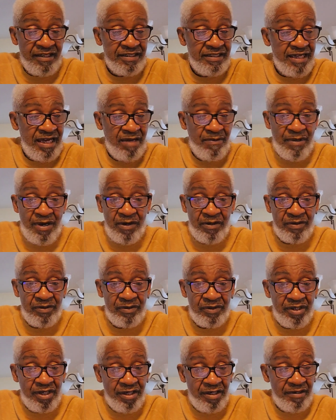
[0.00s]
same
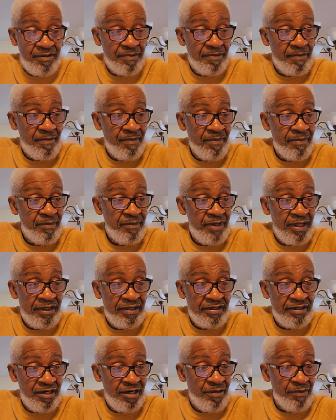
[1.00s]
outcome.
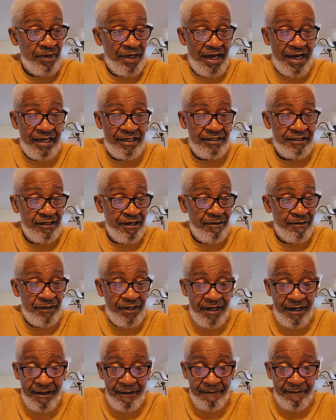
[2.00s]
Some got, some
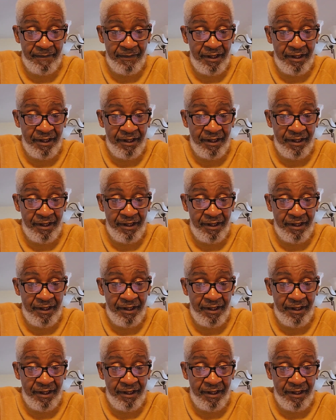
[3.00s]
not.